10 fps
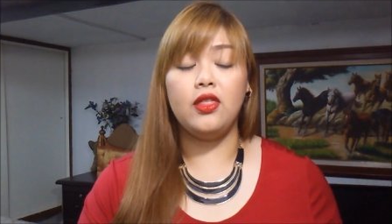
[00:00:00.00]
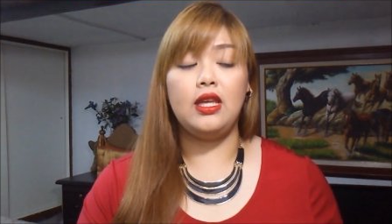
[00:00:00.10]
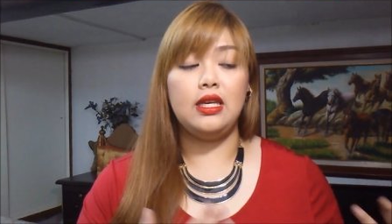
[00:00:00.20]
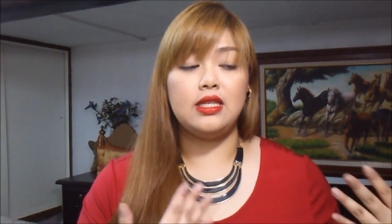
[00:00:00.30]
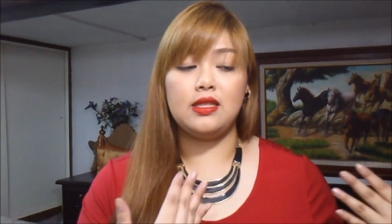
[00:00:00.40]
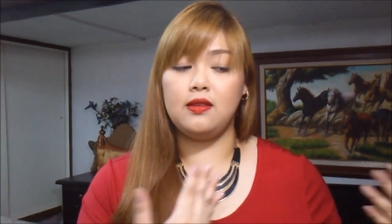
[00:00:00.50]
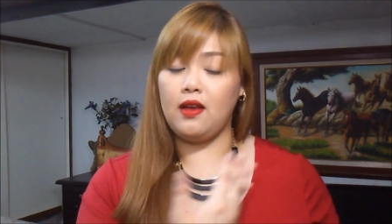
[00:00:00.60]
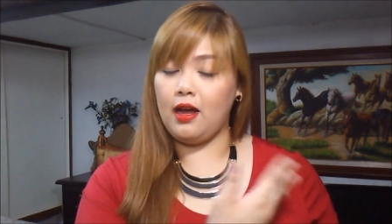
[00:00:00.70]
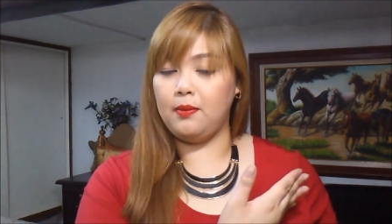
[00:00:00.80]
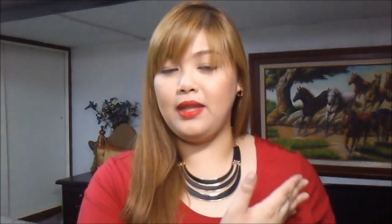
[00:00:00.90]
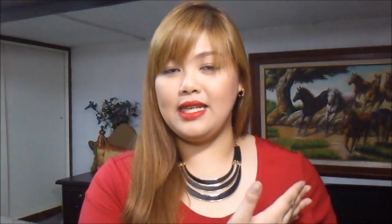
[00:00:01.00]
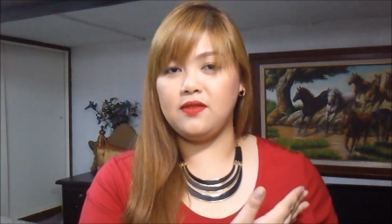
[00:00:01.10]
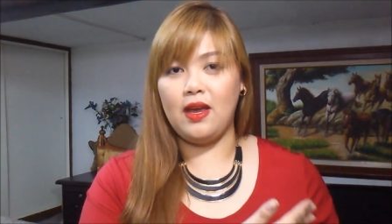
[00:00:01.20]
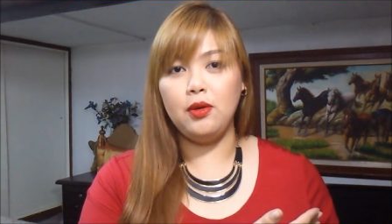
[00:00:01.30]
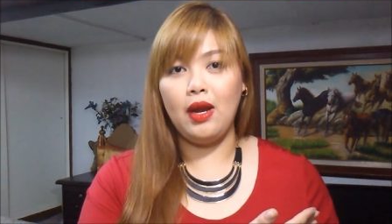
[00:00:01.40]
these um, last
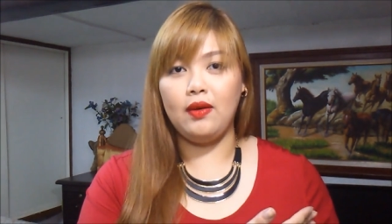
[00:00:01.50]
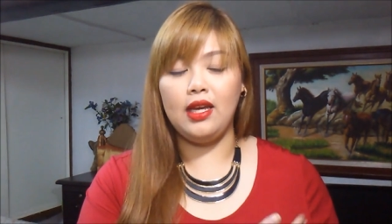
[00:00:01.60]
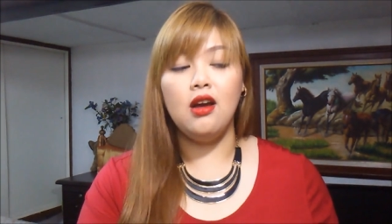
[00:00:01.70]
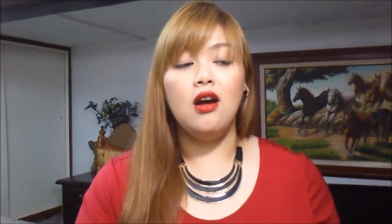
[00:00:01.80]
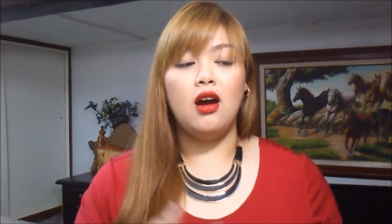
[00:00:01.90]
February,